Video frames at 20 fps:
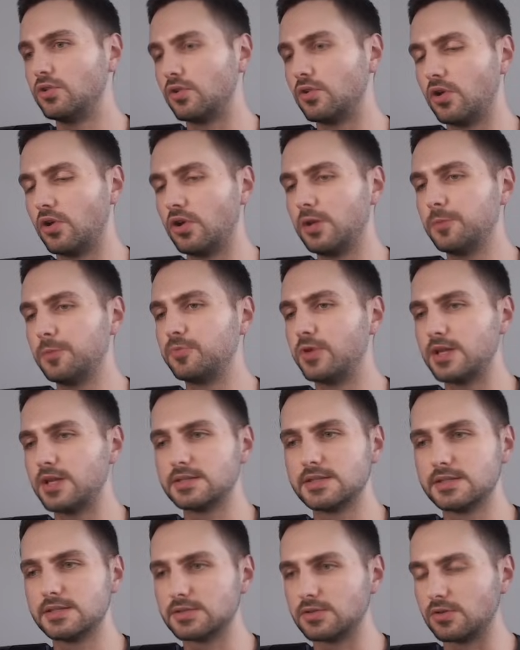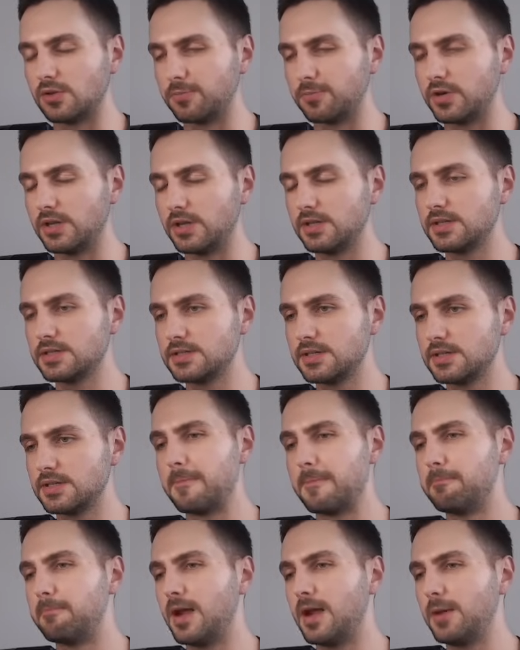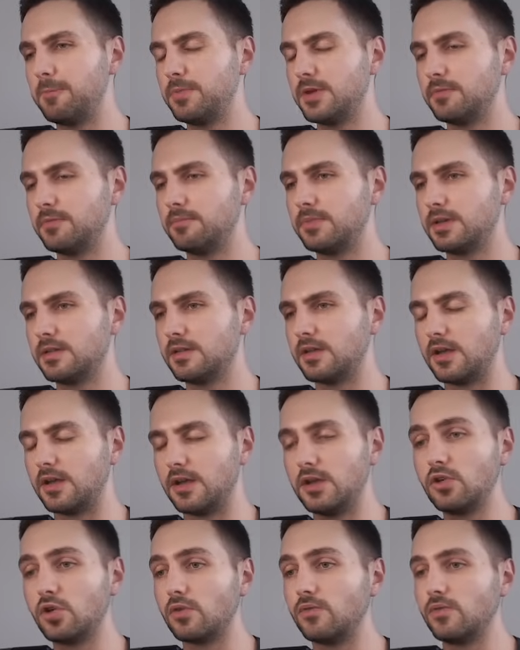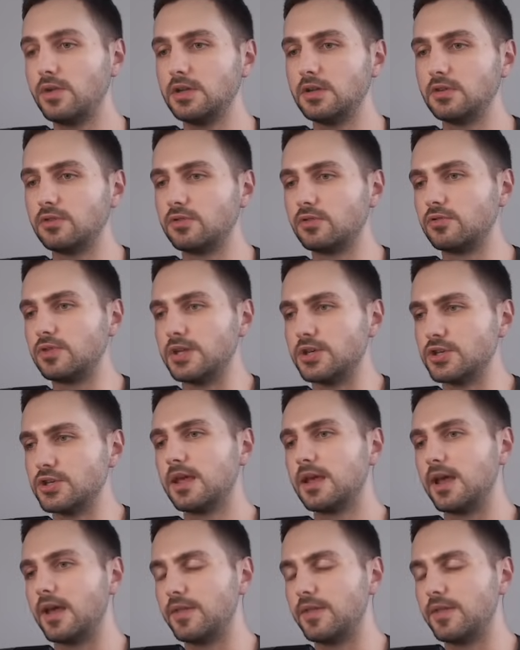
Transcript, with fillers: your curly braces or parentheses might be a bit inconvenient to reach.